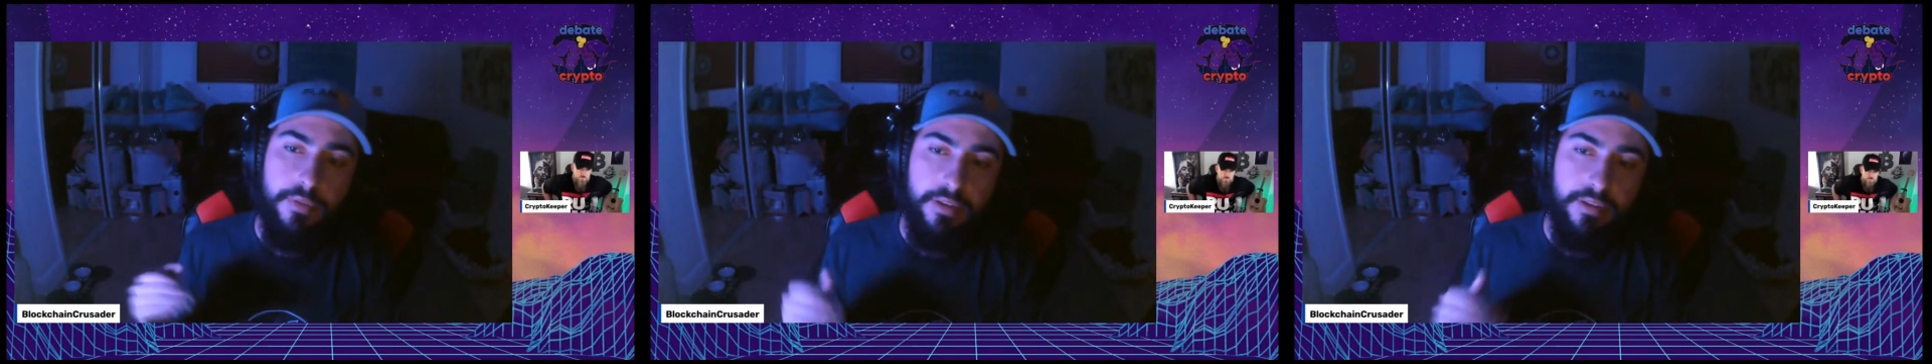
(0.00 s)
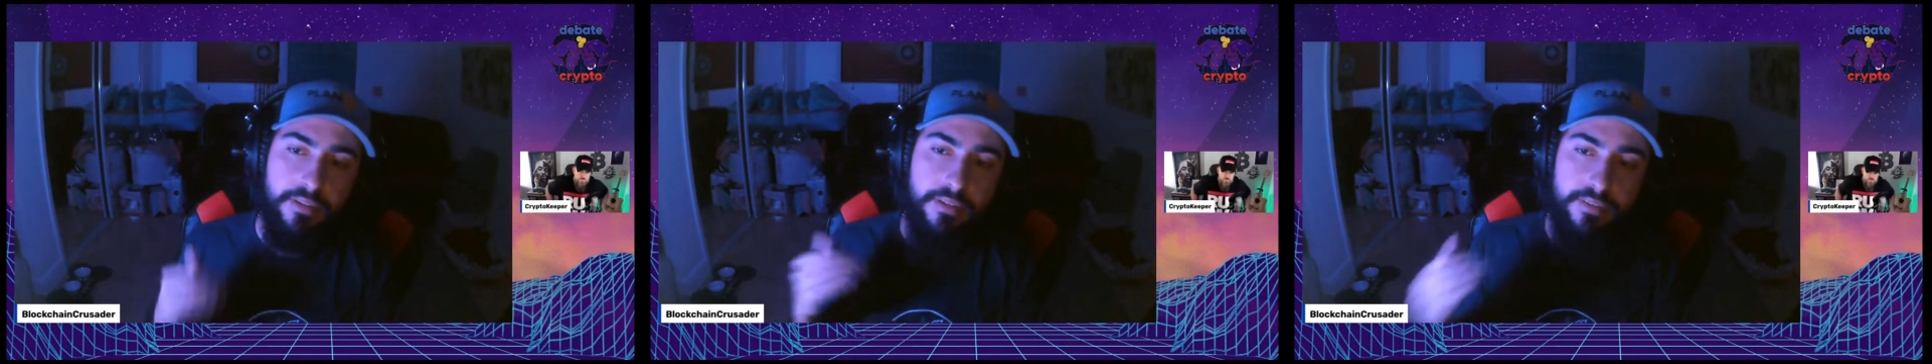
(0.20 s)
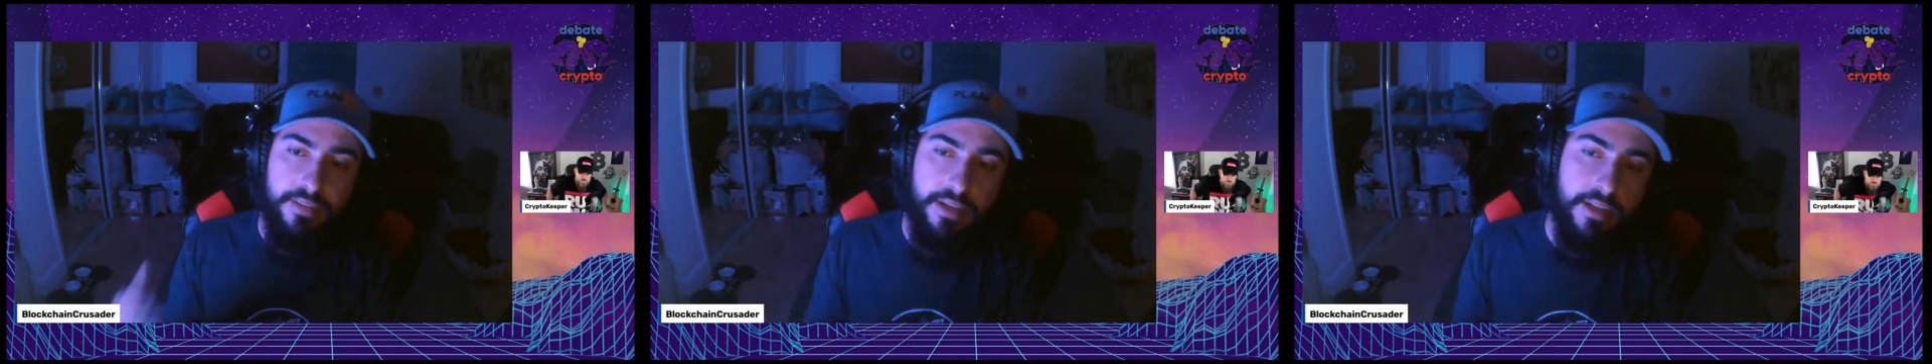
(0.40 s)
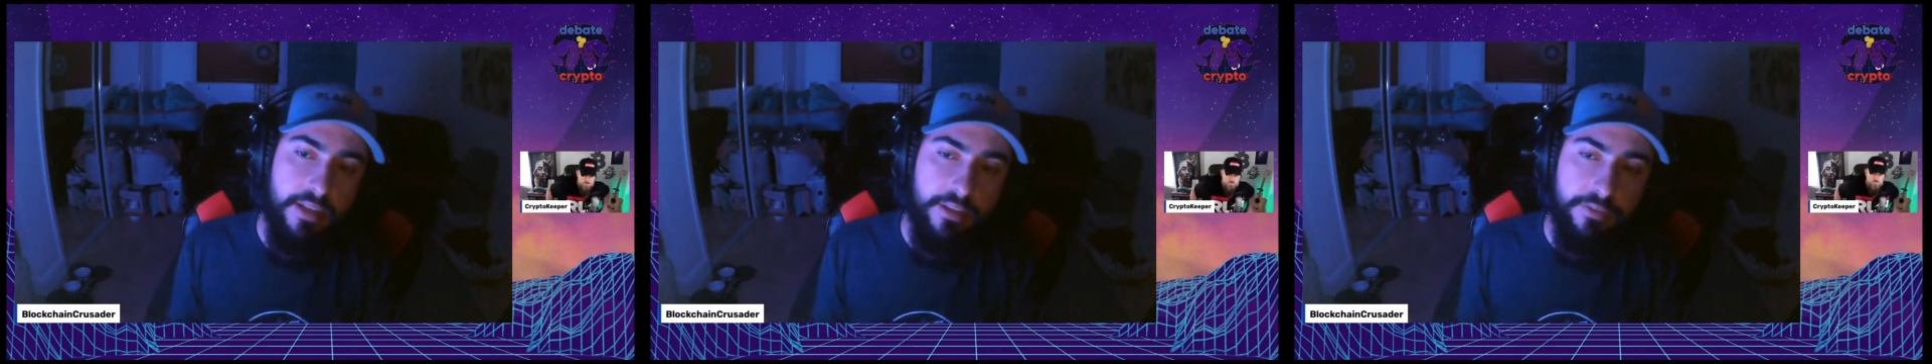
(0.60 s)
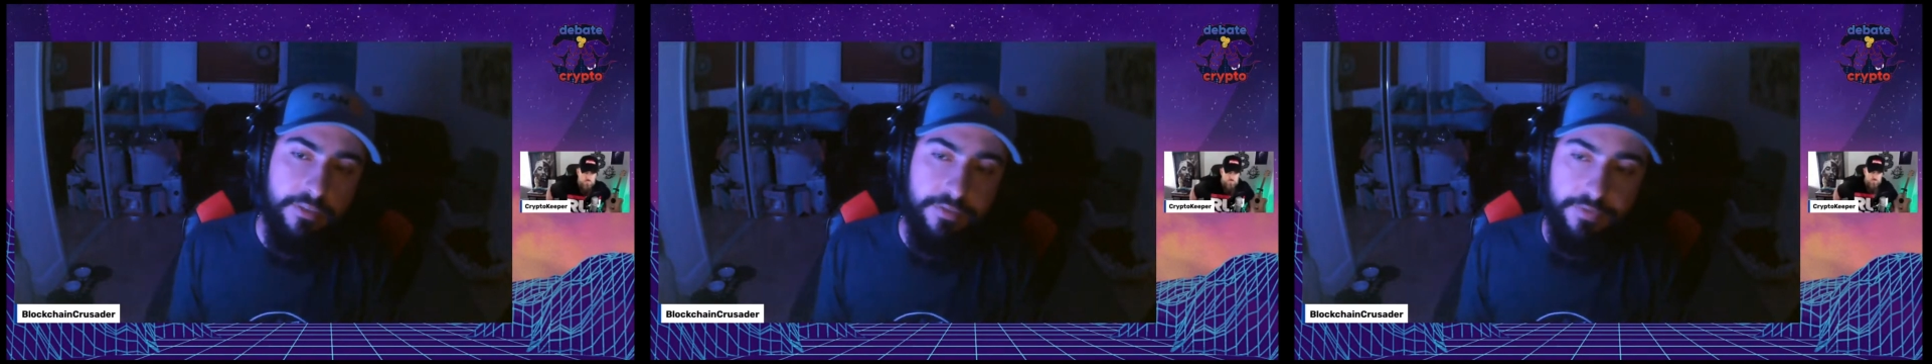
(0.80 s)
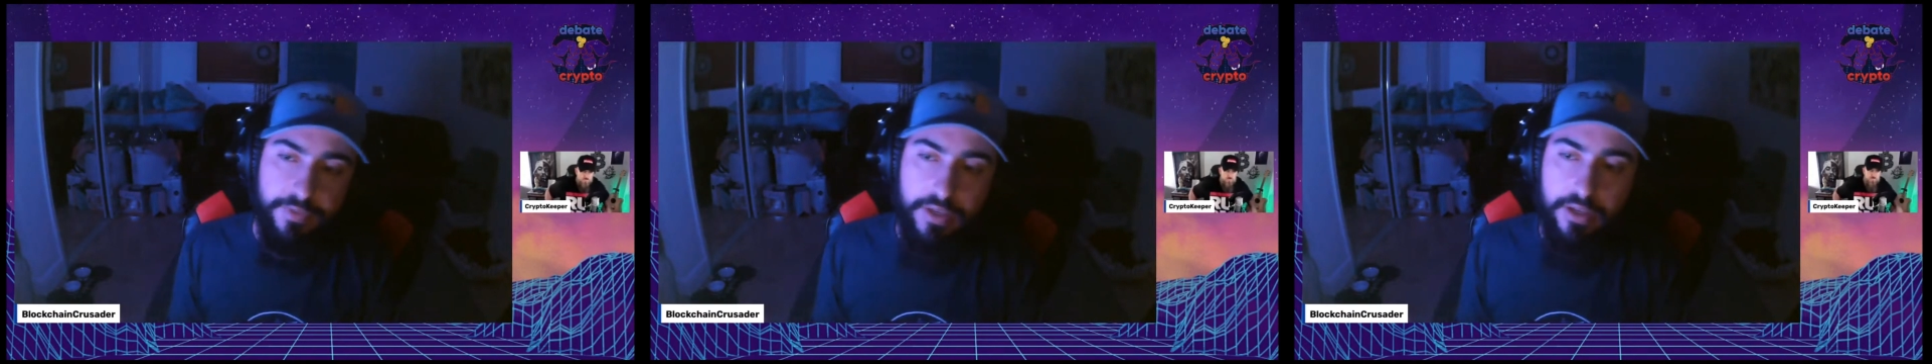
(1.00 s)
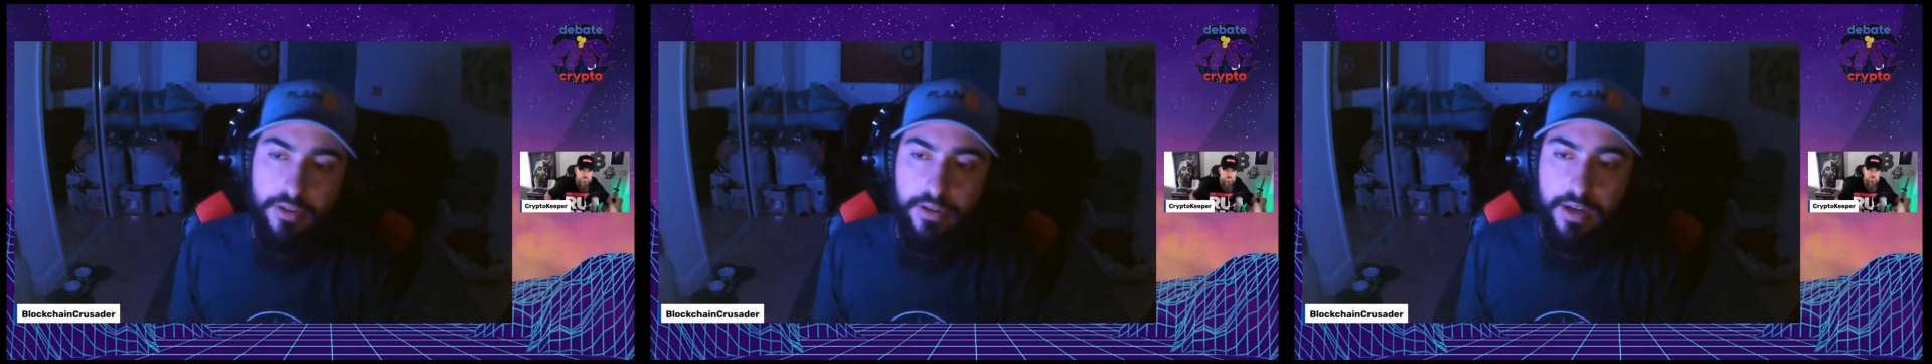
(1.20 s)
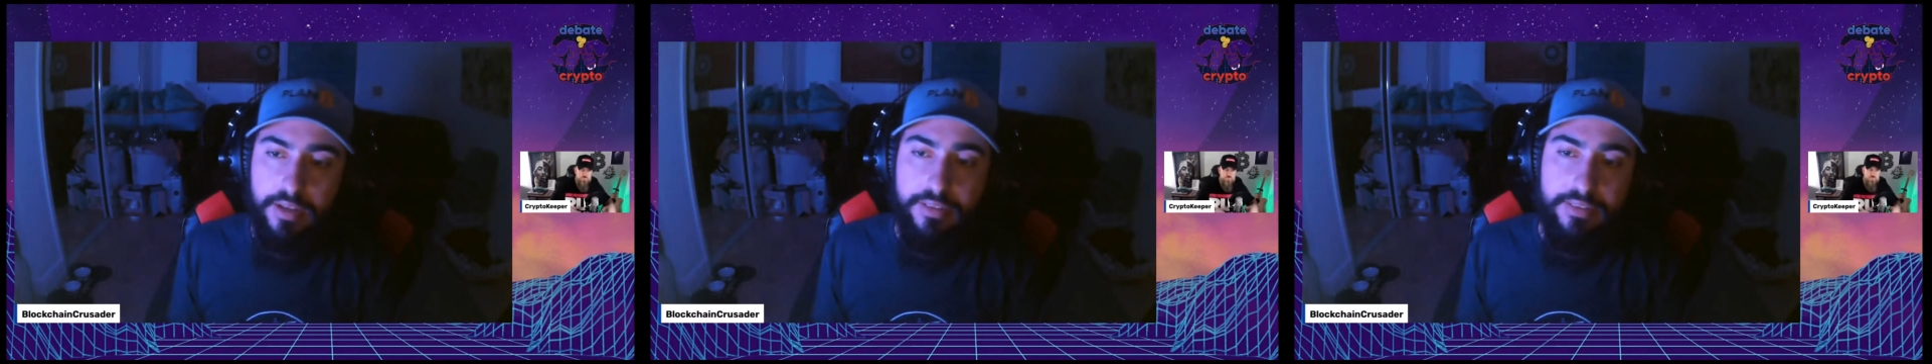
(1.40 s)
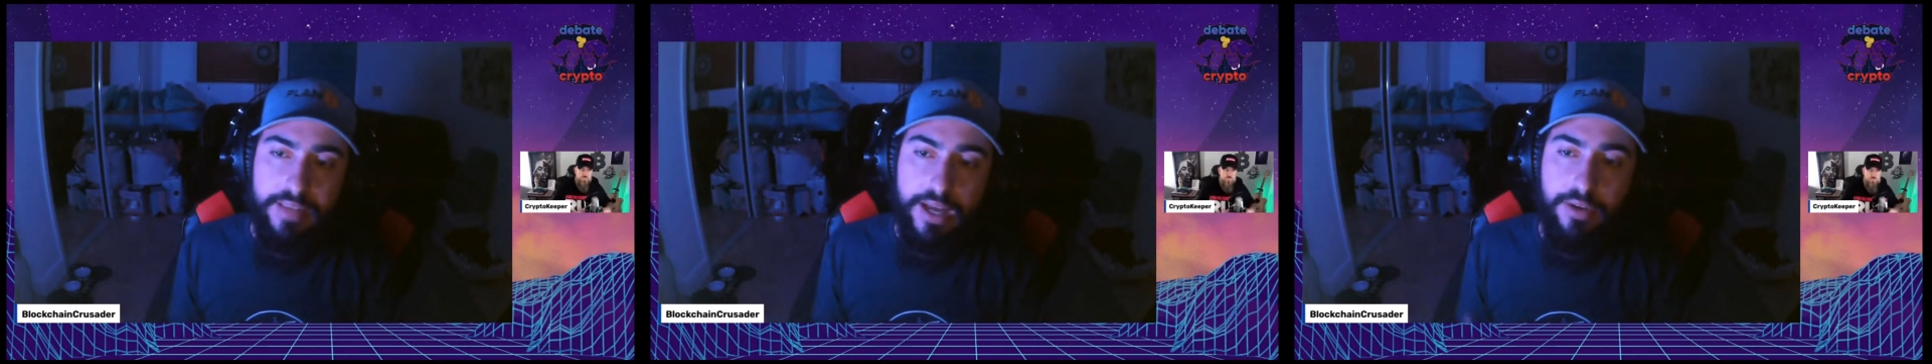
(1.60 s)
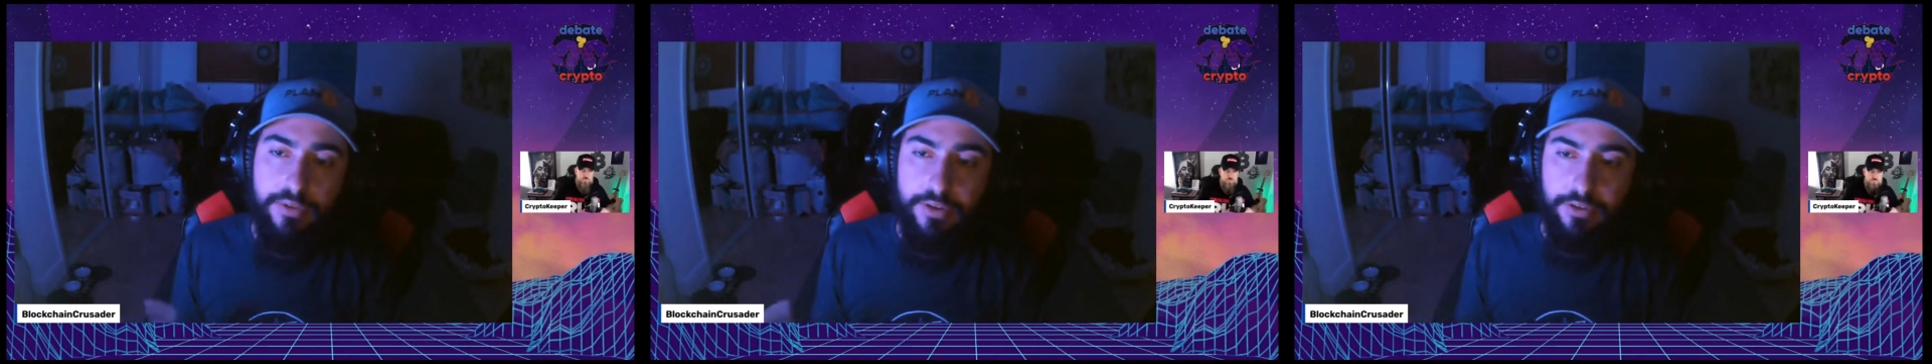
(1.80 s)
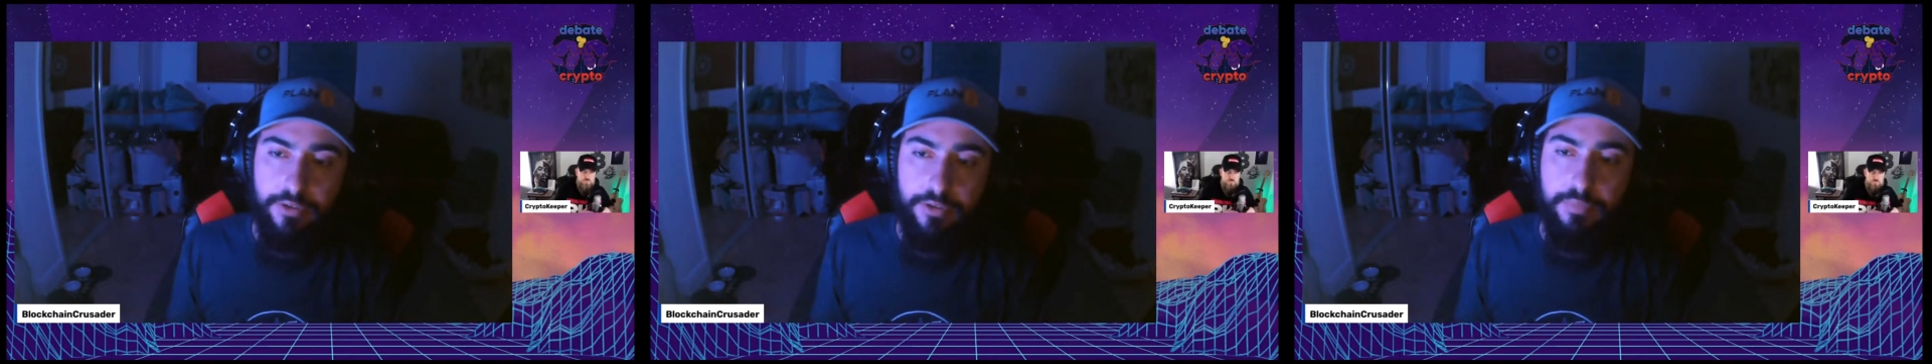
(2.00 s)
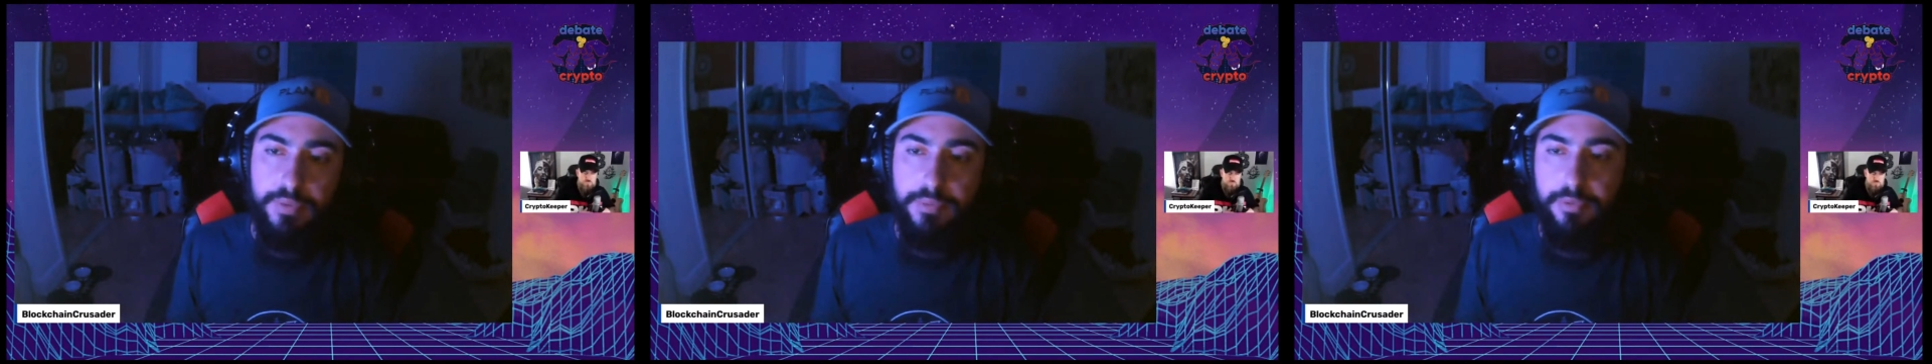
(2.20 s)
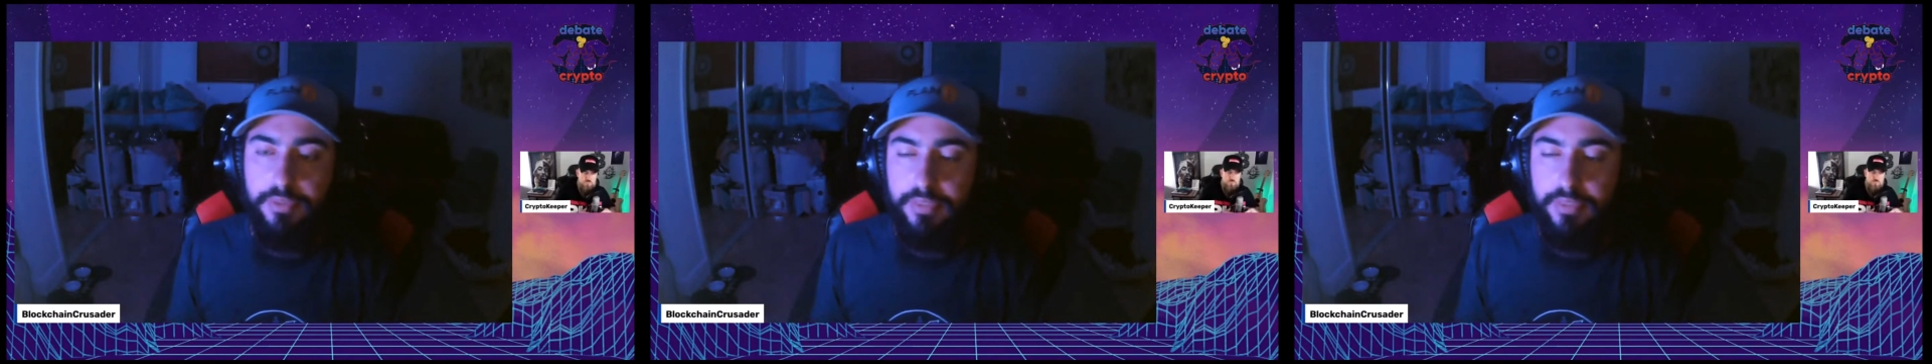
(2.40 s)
instilling fear and doubt into people,